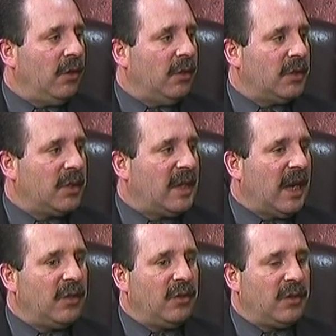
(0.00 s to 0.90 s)
There's
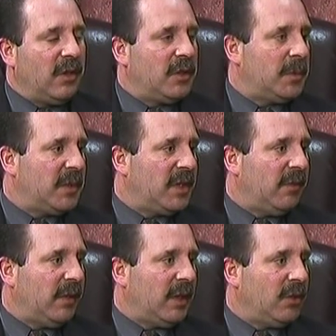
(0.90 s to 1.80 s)
statutes that are
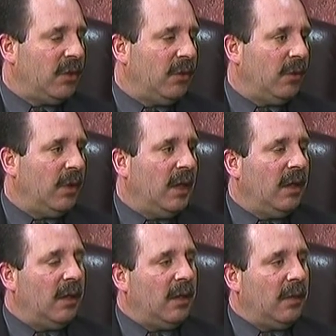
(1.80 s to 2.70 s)
specific to
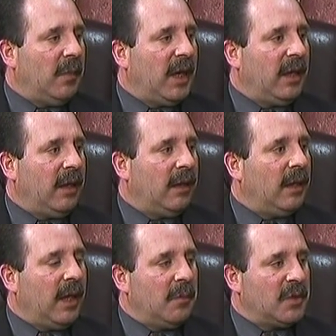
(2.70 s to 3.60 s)
making
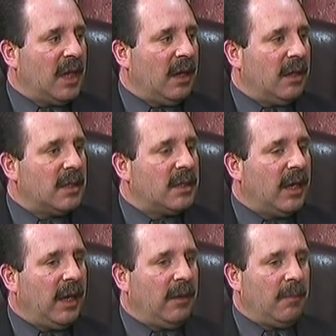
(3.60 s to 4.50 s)
claims on an
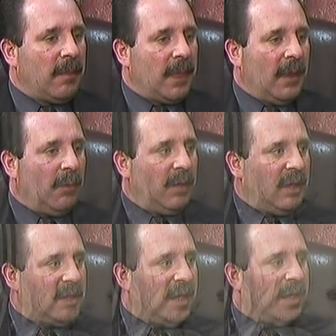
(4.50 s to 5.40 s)
estate. When the
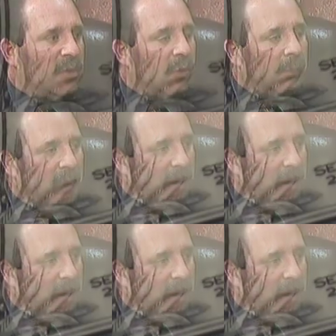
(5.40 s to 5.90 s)
estate's open, the